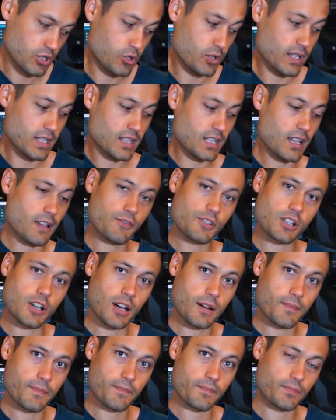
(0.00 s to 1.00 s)
get the F
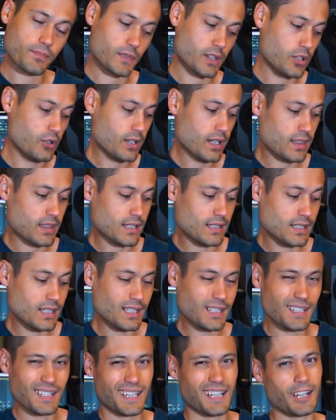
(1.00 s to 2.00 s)
sharp, you get the
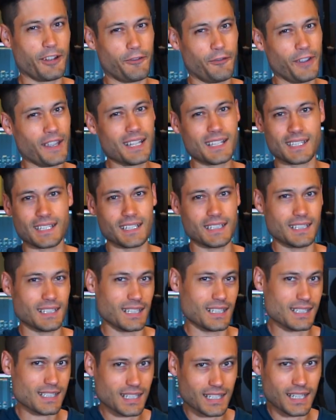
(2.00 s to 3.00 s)
D, and a fancy
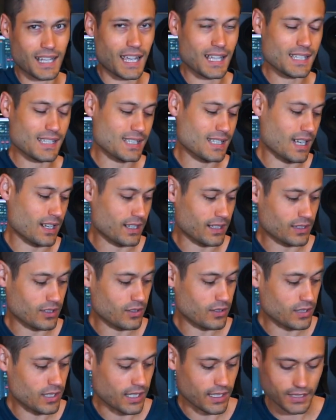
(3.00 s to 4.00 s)
D. It's a nice sounding
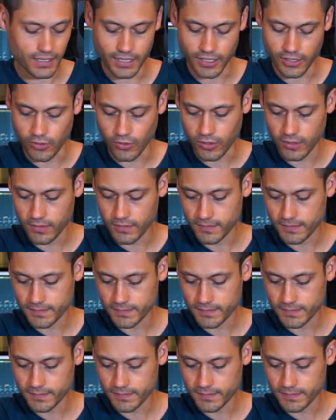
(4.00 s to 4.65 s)
D chord.